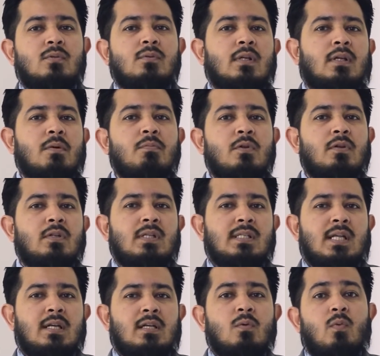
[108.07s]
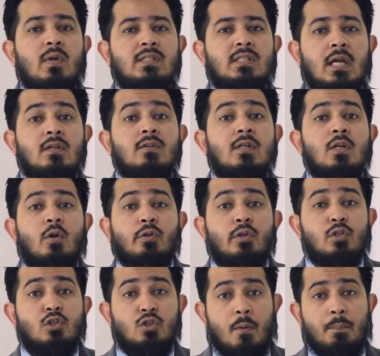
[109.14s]
to the community center where generally all
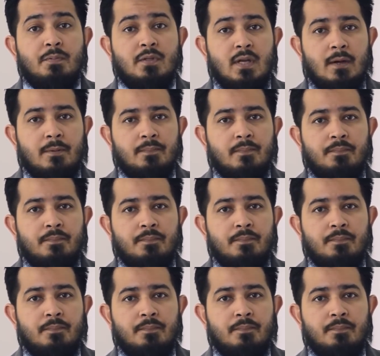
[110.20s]
the shops are.